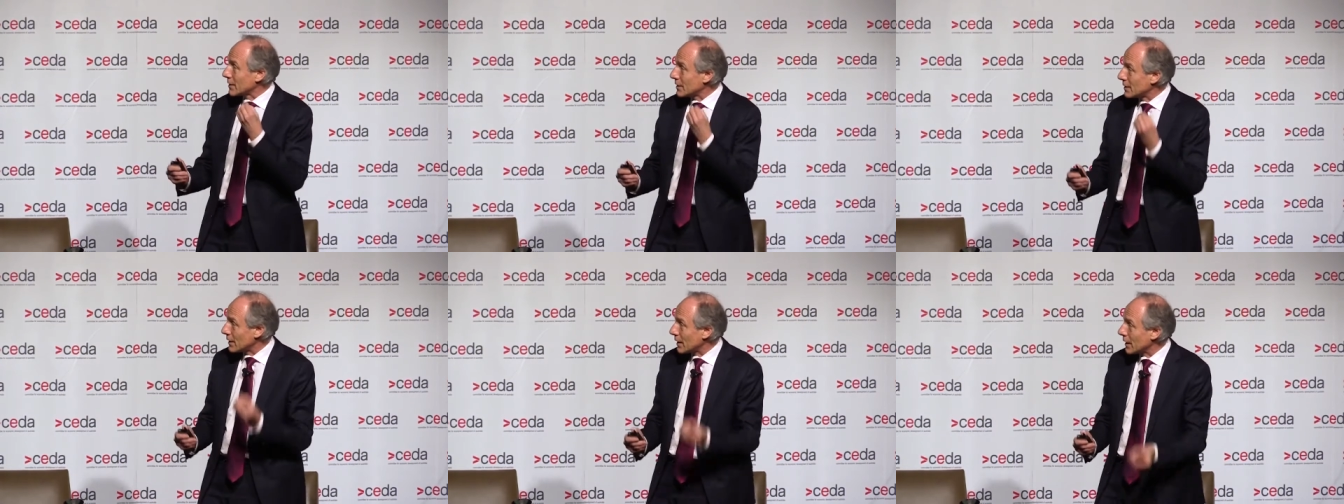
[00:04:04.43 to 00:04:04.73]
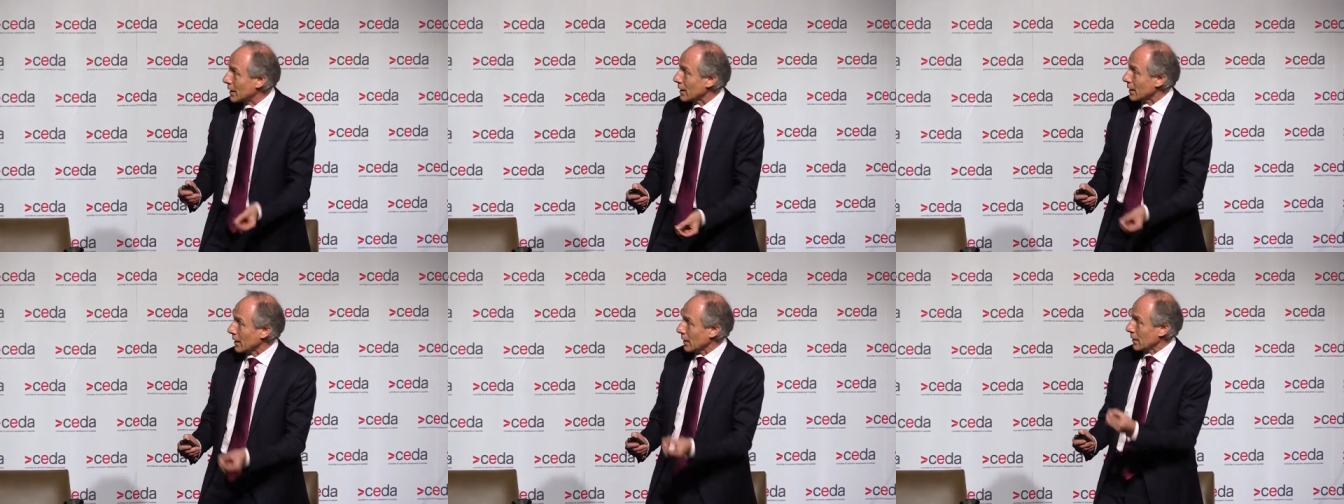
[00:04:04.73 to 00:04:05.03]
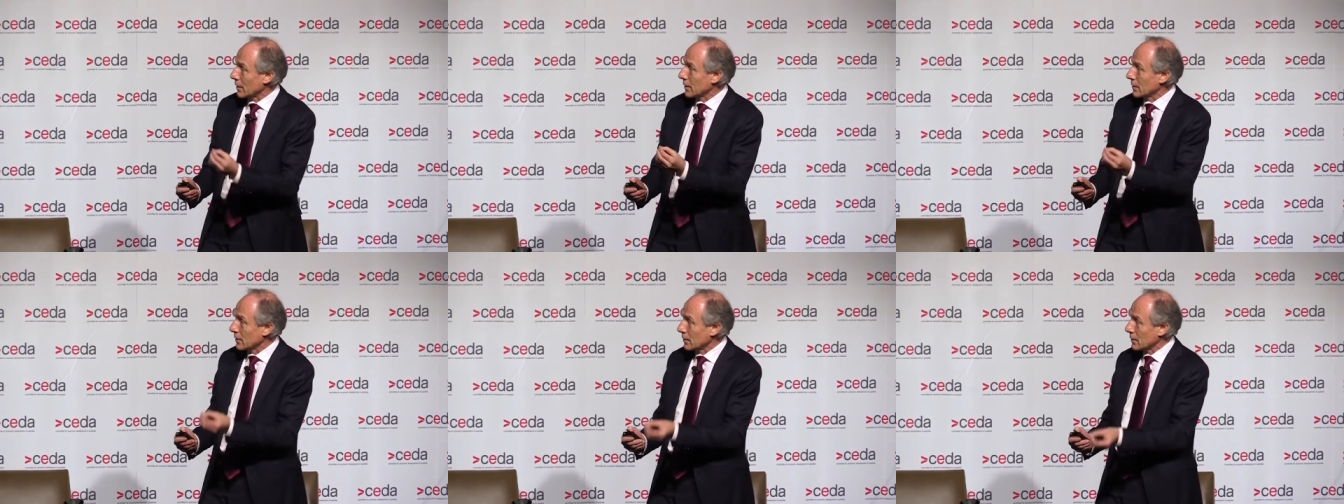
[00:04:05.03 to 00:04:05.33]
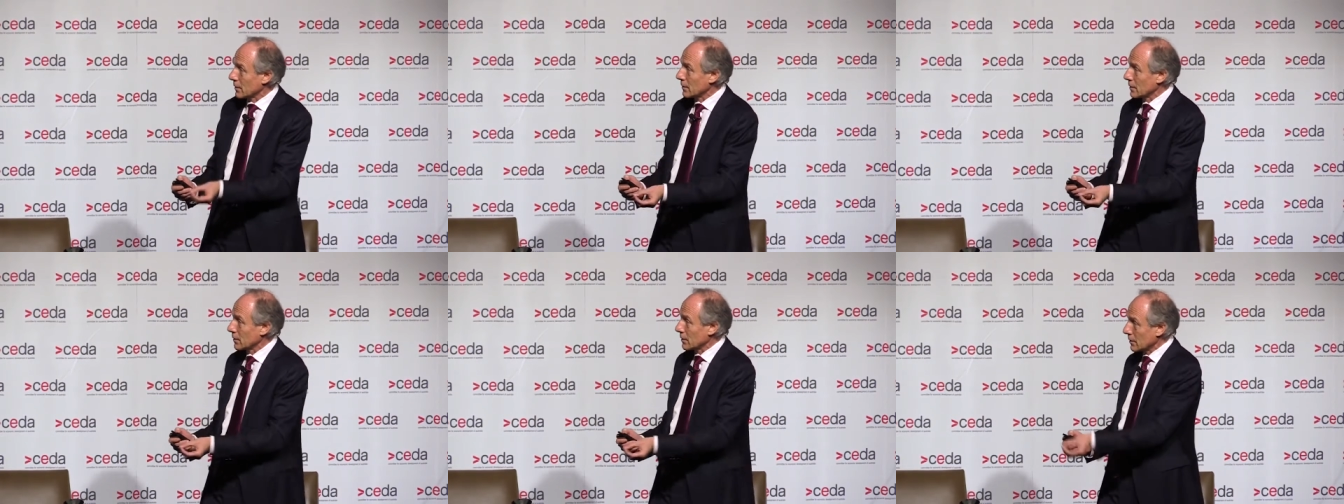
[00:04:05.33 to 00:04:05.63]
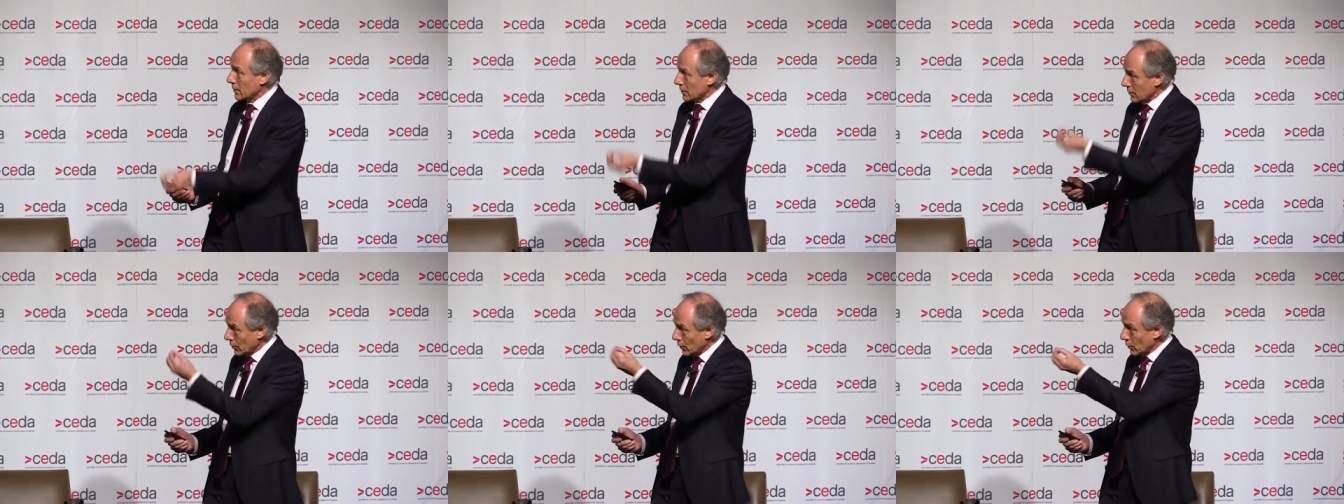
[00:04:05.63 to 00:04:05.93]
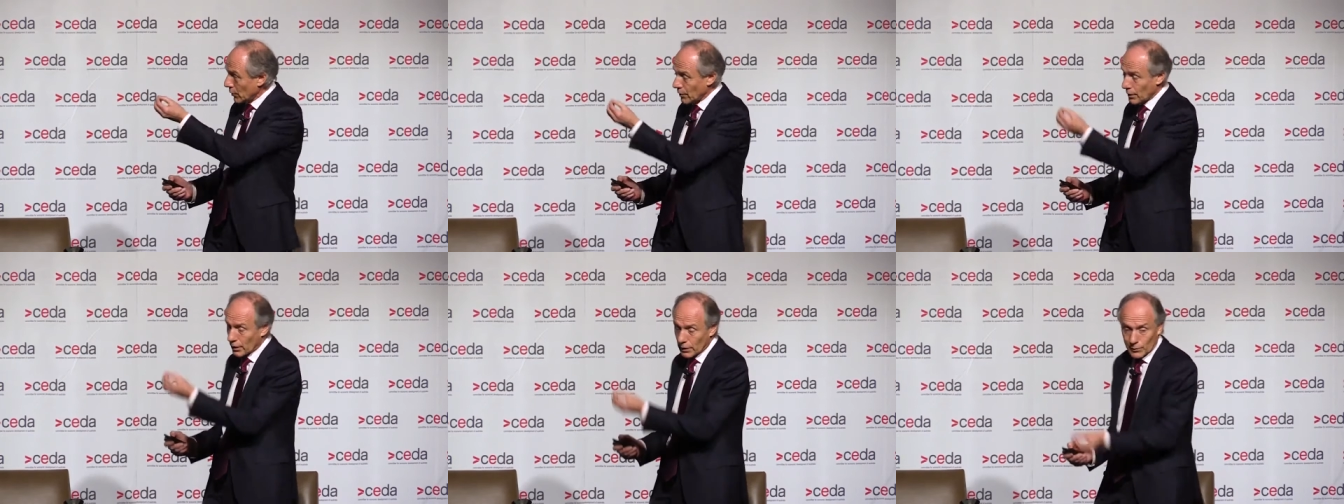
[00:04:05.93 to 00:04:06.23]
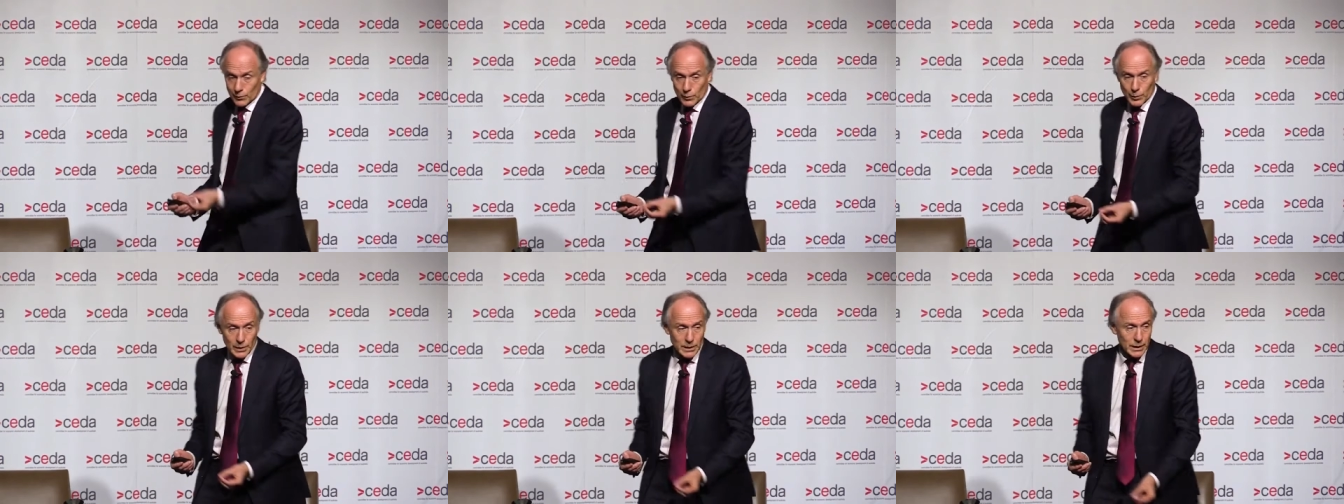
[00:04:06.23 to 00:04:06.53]
today through to the
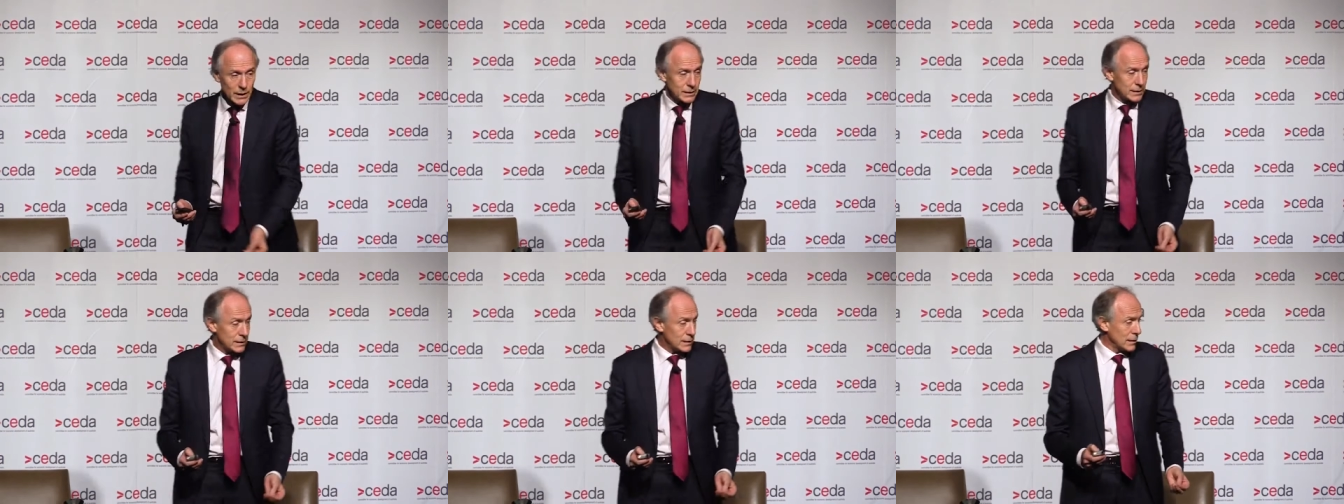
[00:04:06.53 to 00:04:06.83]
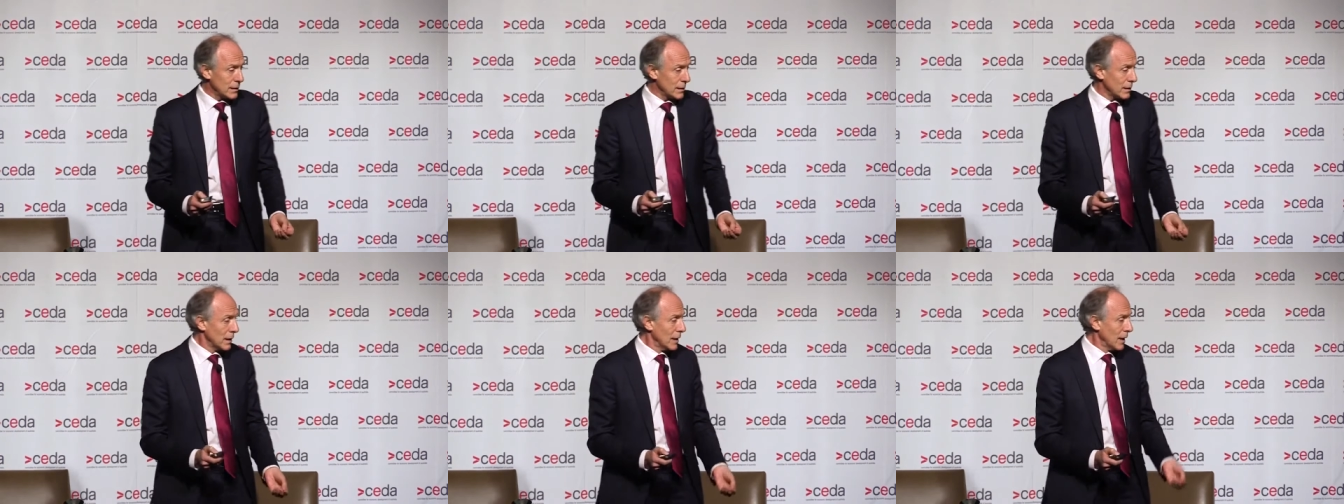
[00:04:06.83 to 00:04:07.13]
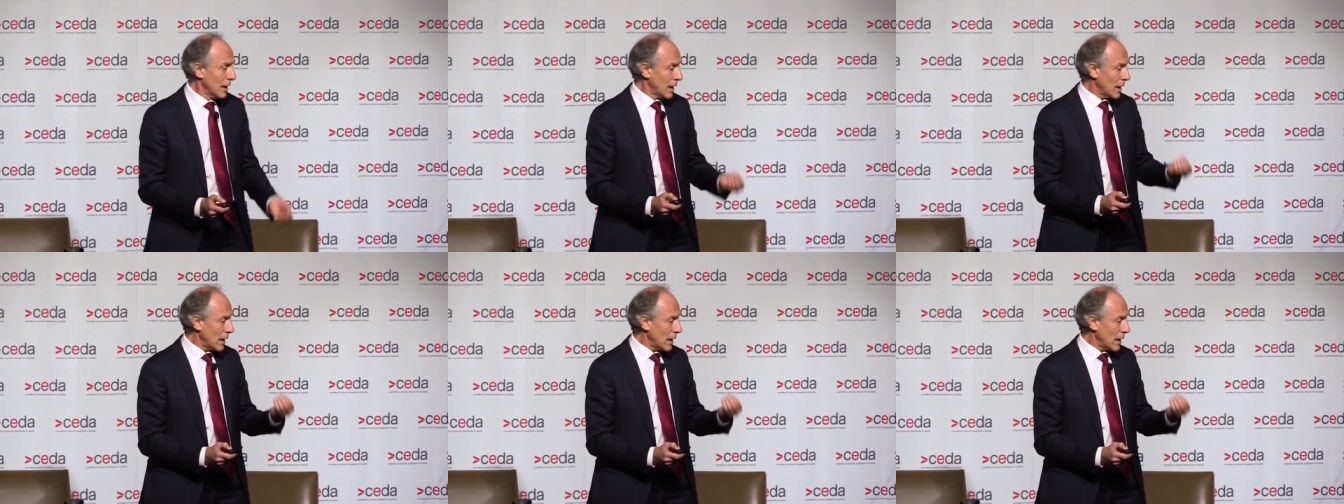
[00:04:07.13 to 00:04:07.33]
end of 2018.